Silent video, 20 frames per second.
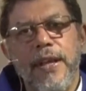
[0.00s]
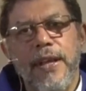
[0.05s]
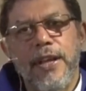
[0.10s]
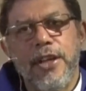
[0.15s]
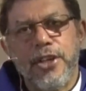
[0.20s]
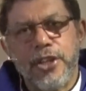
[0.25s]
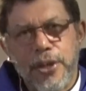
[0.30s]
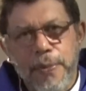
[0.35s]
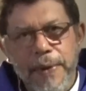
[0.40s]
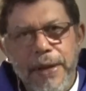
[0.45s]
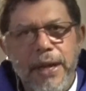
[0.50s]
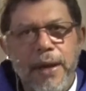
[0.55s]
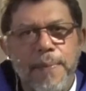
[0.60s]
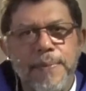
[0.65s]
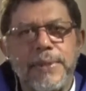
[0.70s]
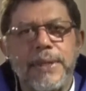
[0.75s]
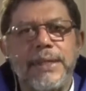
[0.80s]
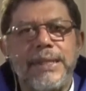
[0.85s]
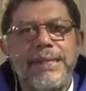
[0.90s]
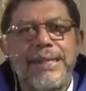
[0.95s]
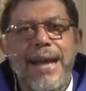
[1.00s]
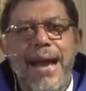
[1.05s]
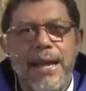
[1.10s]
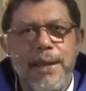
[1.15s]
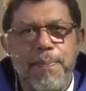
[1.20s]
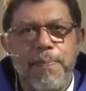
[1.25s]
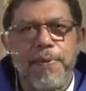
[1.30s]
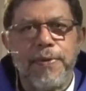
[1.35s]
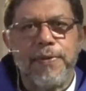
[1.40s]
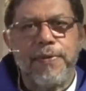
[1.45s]
She becomes a
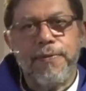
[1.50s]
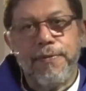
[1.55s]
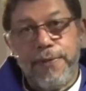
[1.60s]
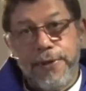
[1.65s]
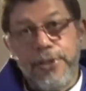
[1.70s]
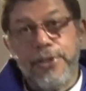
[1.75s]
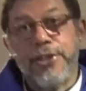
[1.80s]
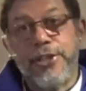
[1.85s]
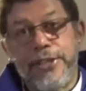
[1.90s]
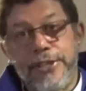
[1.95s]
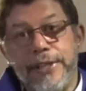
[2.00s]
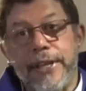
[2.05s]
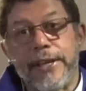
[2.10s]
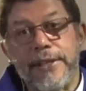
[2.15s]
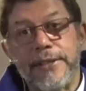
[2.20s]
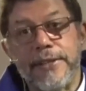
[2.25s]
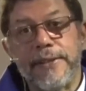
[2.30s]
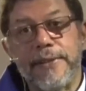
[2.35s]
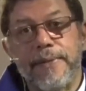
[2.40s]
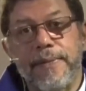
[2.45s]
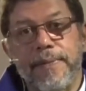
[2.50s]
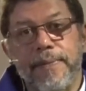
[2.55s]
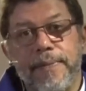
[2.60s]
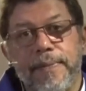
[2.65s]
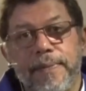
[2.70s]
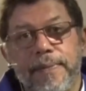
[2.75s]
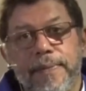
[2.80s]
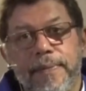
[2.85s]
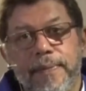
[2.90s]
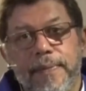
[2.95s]
type for Jesus.
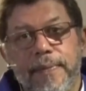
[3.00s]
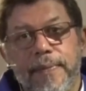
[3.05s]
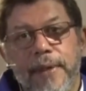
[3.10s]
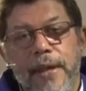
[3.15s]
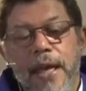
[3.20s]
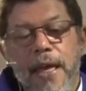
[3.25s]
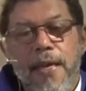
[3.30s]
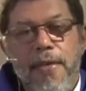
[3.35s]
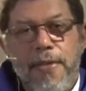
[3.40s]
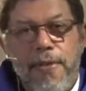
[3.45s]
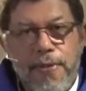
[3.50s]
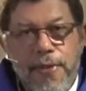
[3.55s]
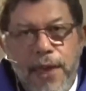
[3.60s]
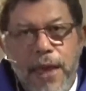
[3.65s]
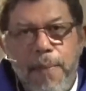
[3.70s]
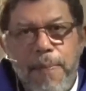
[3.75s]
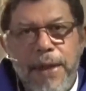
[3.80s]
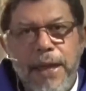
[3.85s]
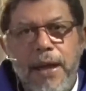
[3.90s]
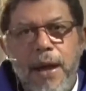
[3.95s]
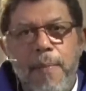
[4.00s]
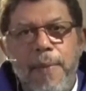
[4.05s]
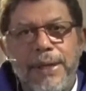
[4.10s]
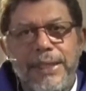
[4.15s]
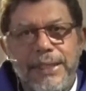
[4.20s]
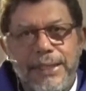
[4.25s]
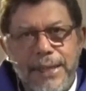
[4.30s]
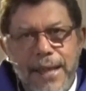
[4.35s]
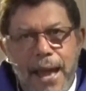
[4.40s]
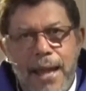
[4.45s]
They become a
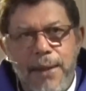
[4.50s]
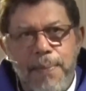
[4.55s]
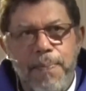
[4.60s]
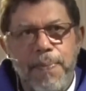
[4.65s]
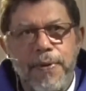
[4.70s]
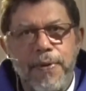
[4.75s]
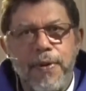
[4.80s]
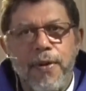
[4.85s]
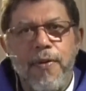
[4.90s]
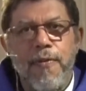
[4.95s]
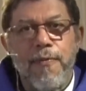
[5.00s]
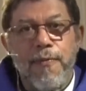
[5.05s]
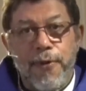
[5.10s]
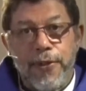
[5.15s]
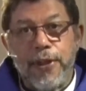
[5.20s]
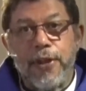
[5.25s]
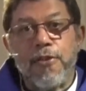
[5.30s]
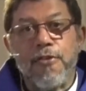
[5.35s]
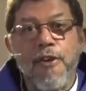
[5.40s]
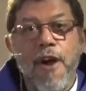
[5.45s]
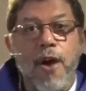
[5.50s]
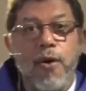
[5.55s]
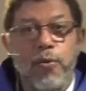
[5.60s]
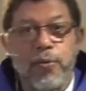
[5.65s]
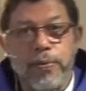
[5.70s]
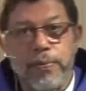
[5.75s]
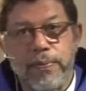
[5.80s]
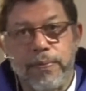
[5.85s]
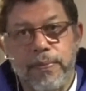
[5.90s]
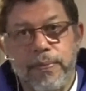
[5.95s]
type for the crowd
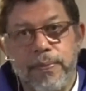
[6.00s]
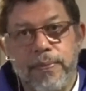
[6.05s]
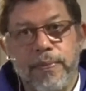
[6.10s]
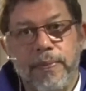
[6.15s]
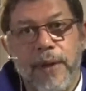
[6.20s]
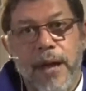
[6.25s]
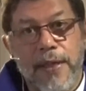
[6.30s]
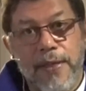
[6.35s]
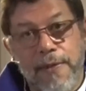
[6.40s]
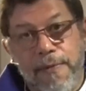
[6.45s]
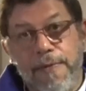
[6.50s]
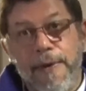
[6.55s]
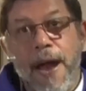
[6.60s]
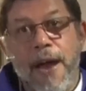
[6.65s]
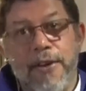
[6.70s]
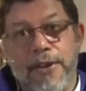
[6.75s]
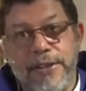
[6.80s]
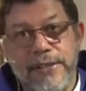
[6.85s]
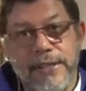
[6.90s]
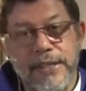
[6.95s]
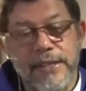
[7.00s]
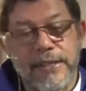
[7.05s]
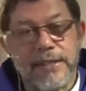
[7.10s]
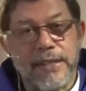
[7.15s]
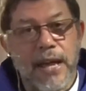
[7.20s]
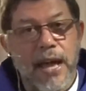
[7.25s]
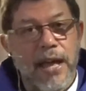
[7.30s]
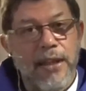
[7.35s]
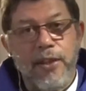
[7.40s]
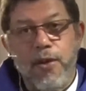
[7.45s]
and the Pharisees
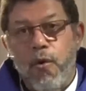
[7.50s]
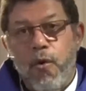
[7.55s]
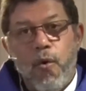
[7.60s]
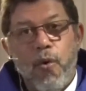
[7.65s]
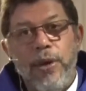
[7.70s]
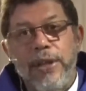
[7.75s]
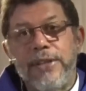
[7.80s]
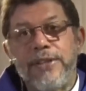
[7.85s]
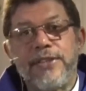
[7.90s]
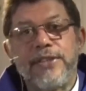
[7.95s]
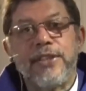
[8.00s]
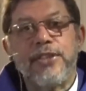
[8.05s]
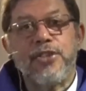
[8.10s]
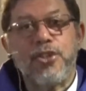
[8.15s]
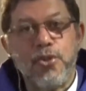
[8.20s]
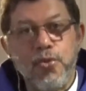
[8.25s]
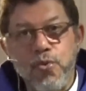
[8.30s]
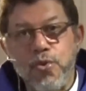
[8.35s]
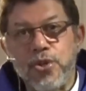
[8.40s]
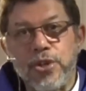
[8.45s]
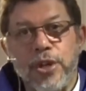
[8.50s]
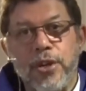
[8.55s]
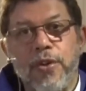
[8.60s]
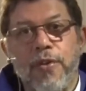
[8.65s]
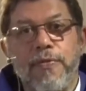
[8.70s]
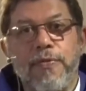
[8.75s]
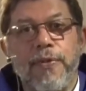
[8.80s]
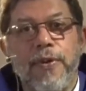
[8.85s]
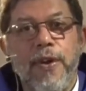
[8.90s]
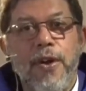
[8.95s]
and the whole institution
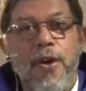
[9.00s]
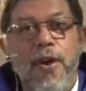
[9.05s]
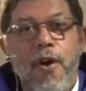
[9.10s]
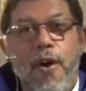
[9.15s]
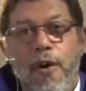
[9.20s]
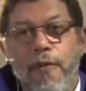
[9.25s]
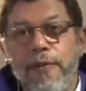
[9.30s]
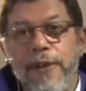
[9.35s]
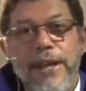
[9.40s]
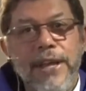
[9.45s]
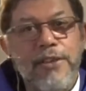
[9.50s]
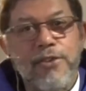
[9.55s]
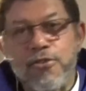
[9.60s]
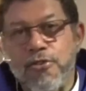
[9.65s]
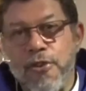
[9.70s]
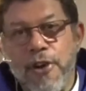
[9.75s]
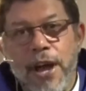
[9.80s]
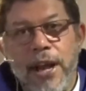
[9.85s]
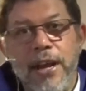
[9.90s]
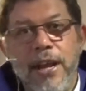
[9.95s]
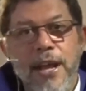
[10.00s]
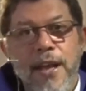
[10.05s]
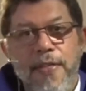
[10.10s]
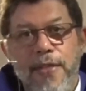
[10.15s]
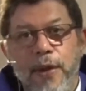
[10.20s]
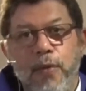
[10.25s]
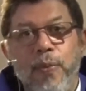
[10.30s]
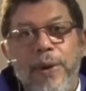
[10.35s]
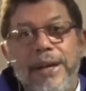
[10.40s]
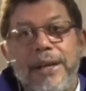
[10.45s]
of Israel
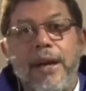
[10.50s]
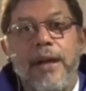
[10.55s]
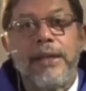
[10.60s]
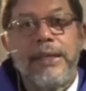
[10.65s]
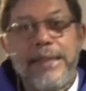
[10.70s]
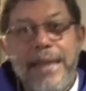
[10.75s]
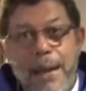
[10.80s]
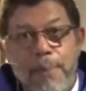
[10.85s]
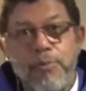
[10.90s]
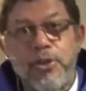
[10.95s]
that will condemn